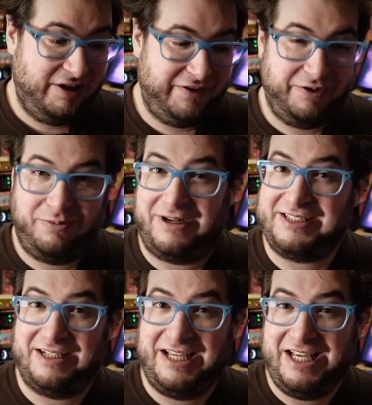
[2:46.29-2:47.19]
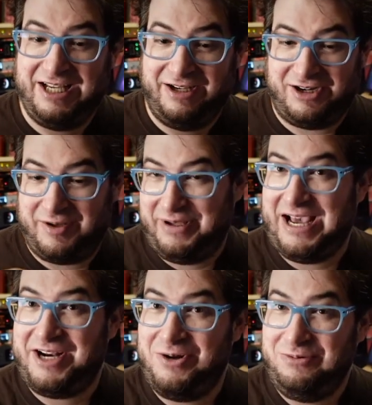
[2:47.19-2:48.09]
If you press a key on a
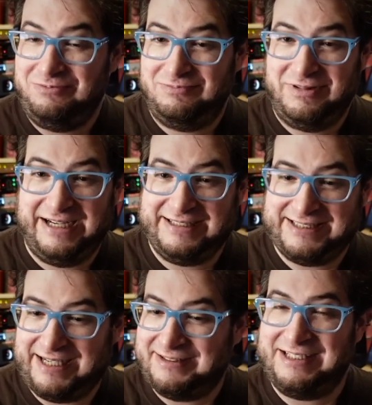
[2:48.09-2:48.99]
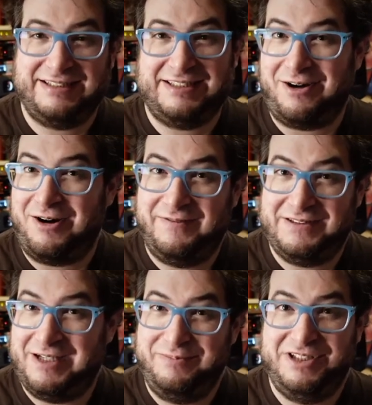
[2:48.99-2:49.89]
piano, it sounds like the start of
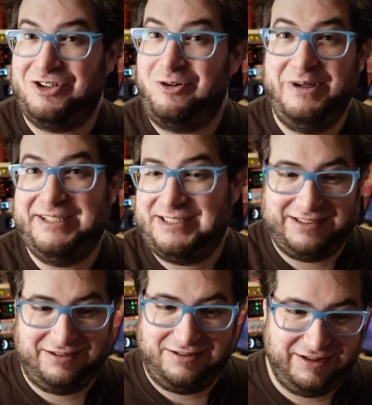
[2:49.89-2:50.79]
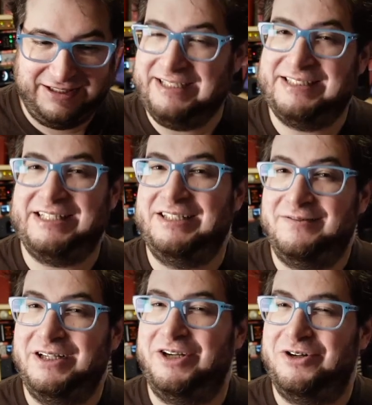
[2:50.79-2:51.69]
some musical piece.
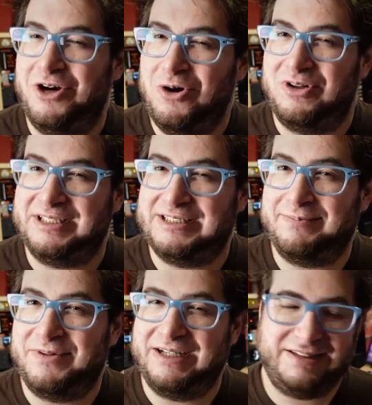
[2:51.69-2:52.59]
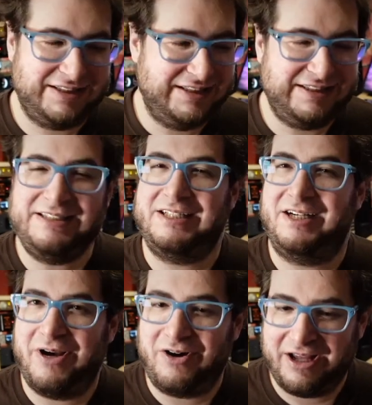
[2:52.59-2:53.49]
Instinctively, you know that something's consistent
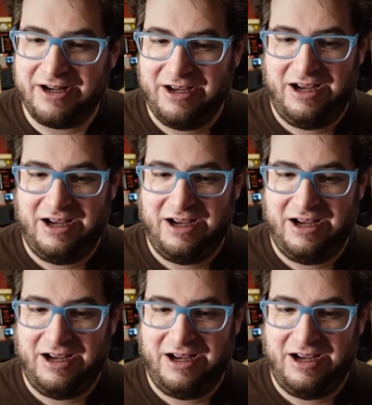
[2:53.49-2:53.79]
about it.